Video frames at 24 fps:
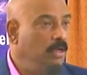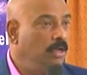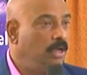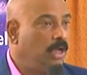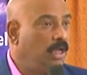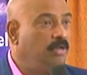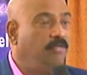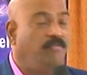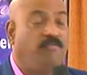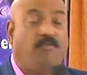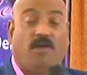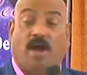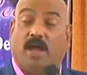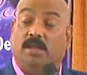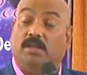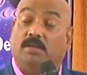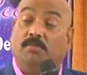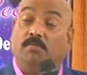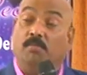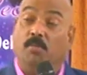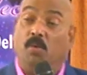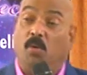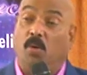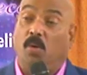And the
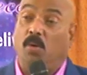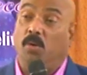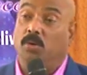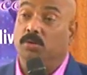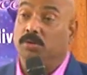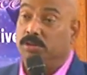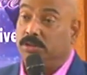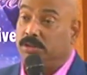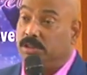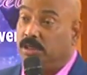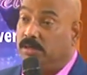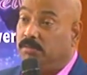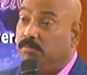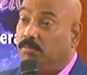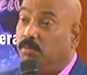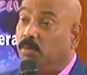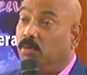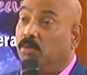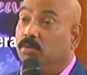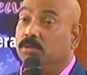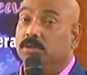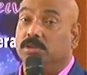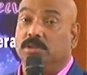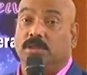father moans and
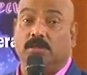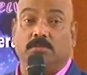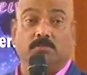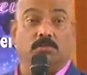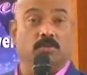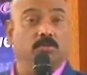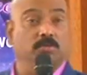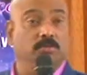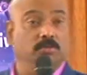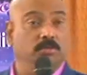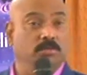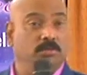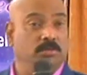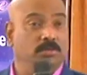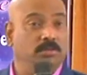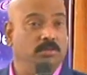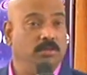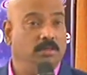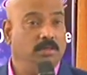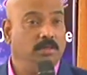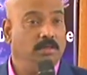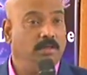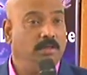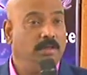moans and moans.
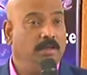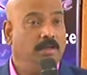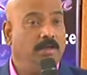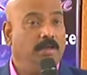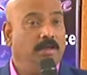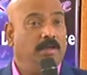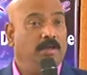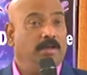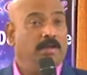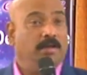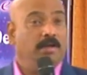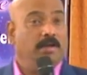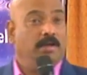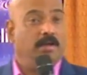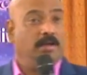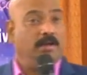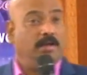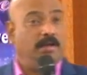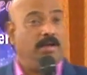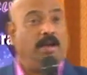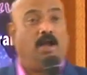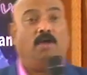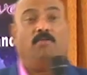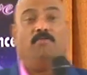
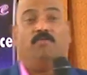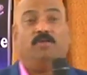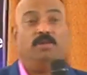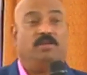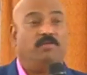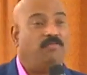Now, for the